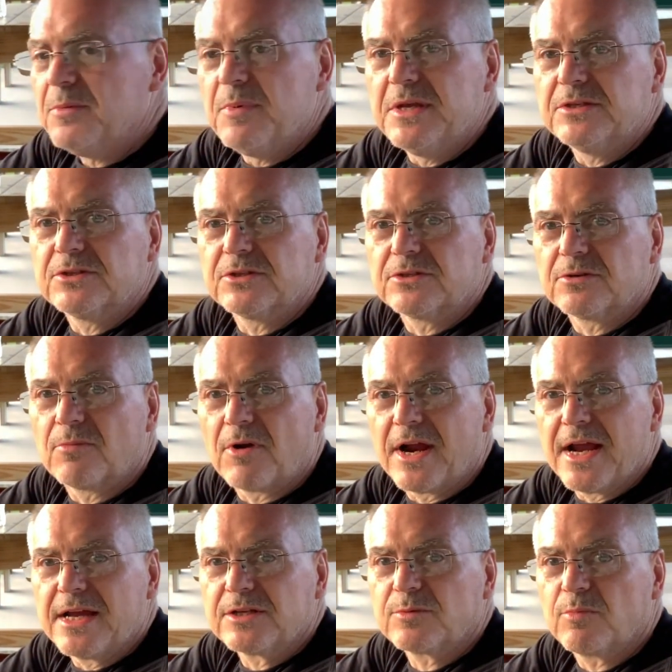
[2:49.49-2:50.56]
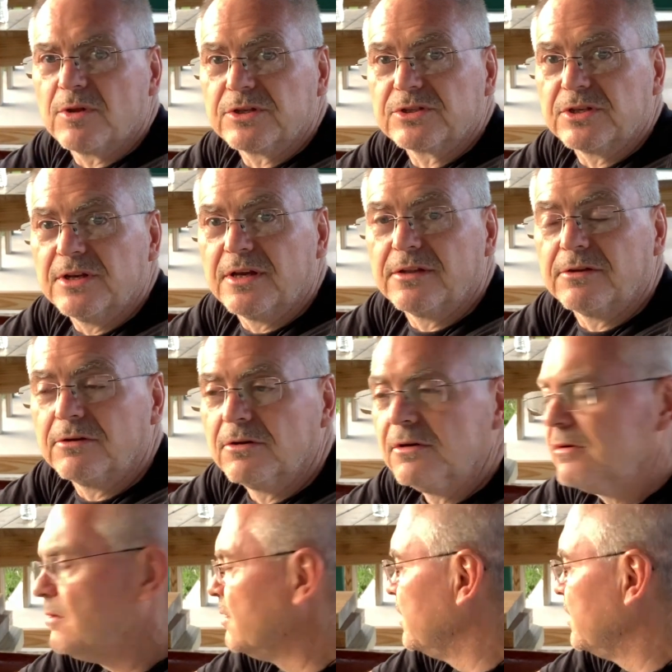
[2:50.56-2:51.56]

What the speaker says: pieces of brass plus another